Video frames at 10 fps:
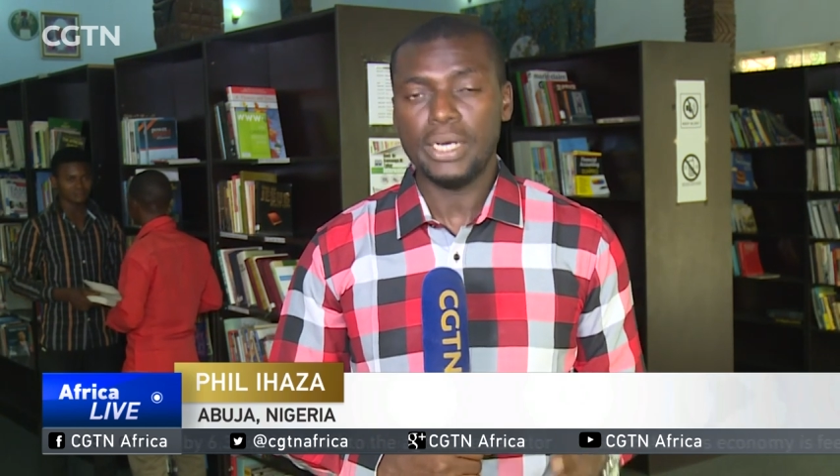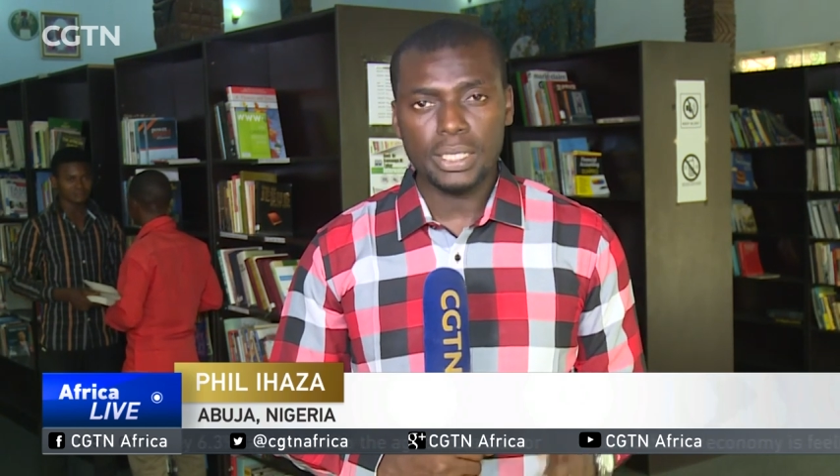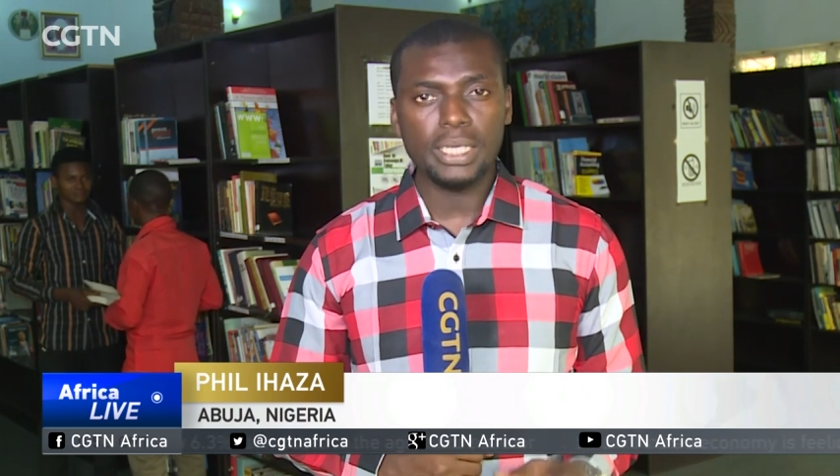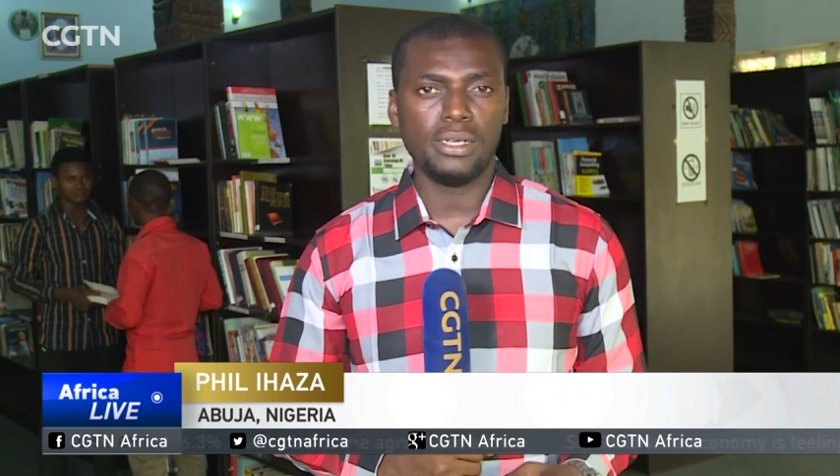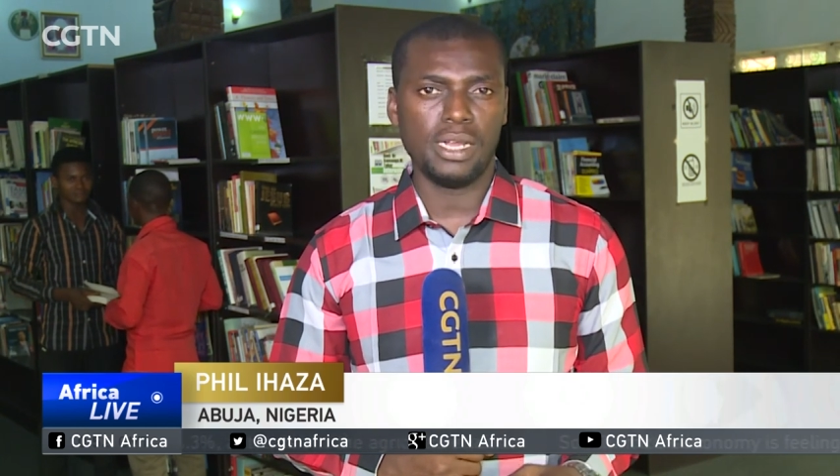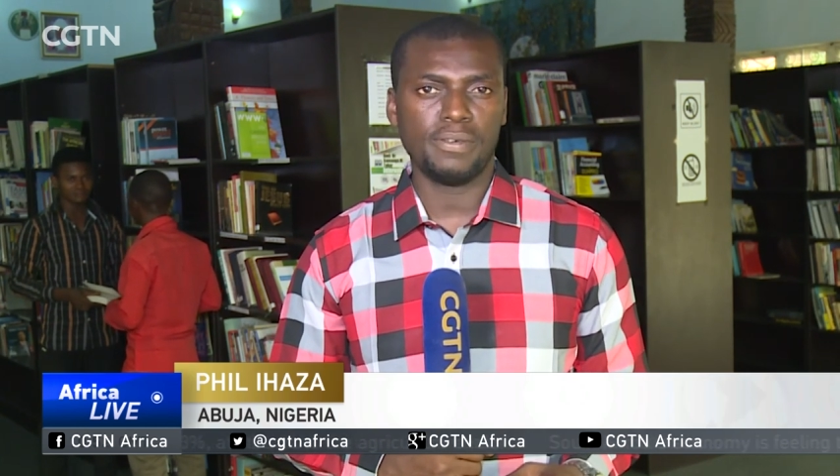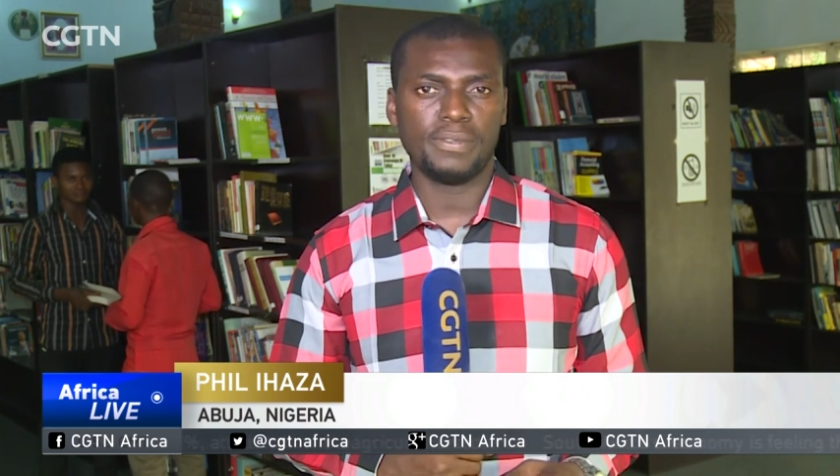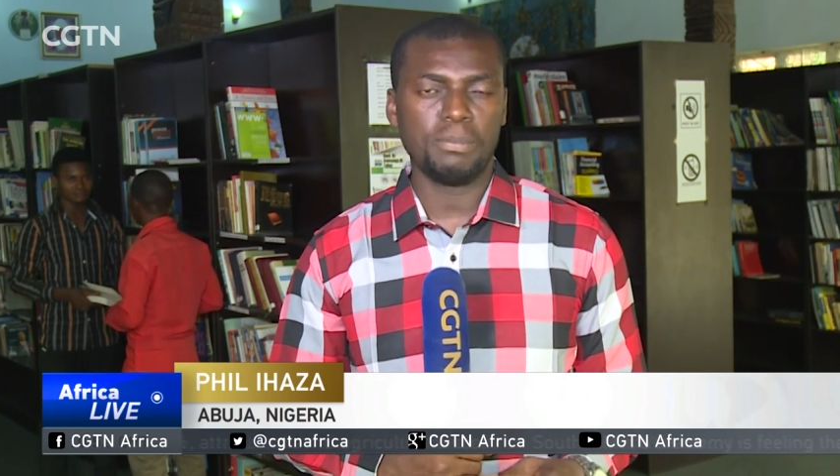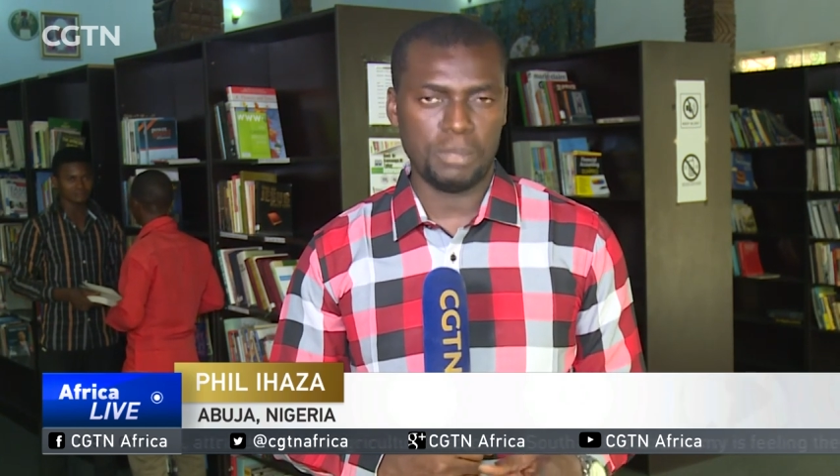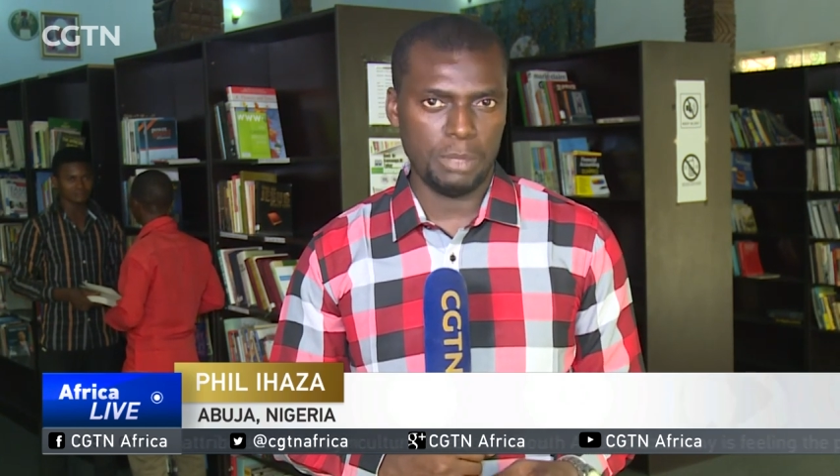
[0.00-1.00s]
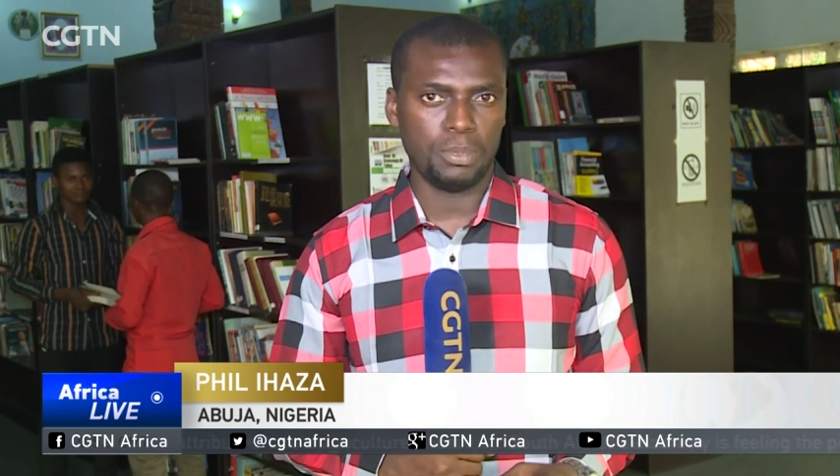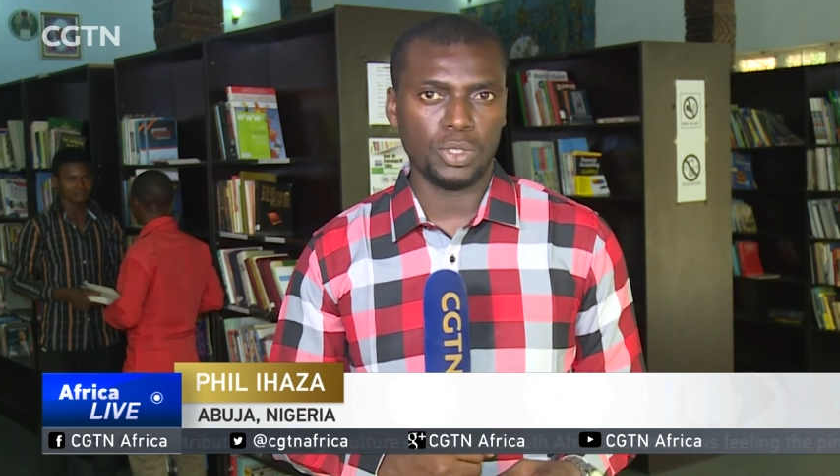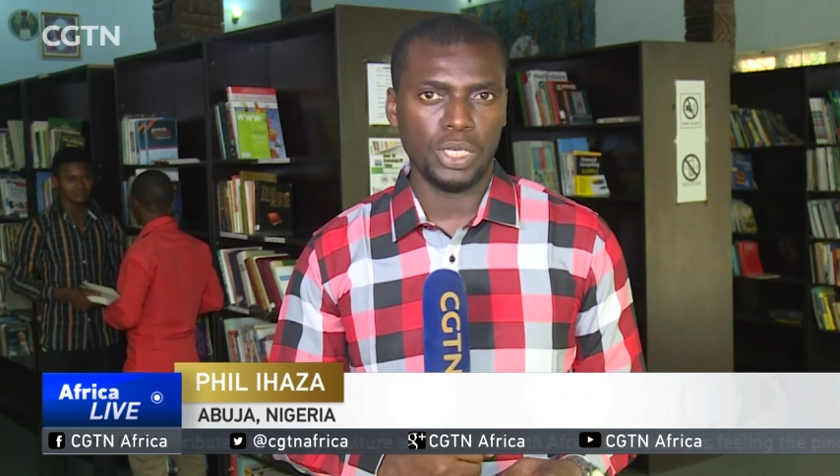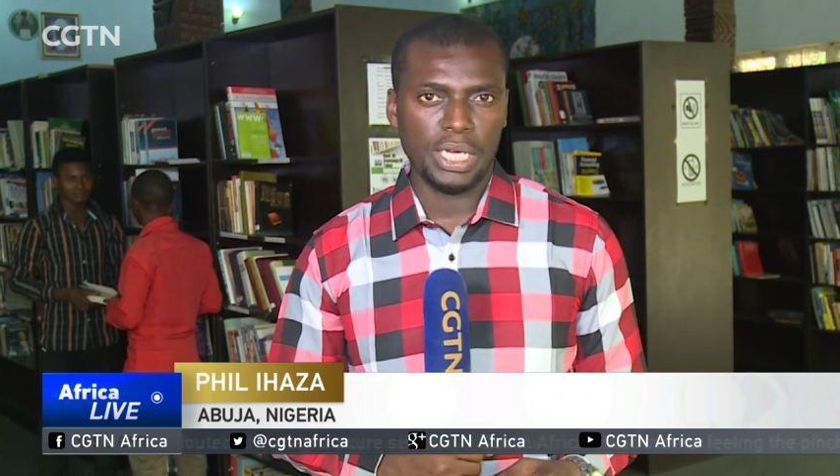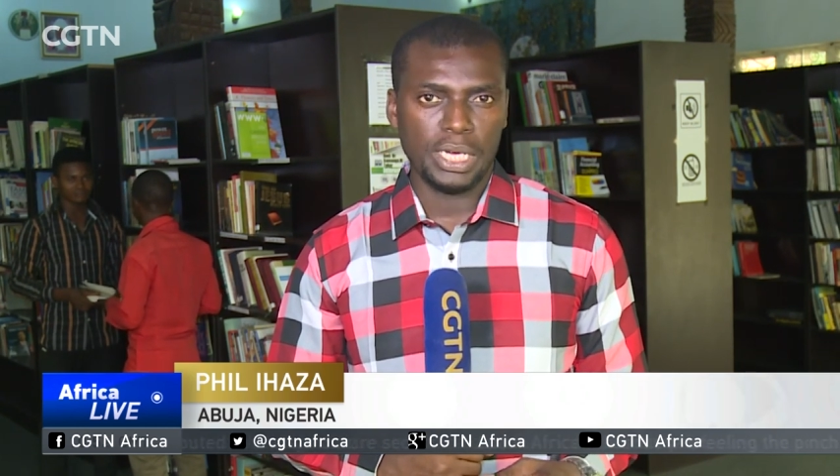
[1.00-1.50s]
early enough in people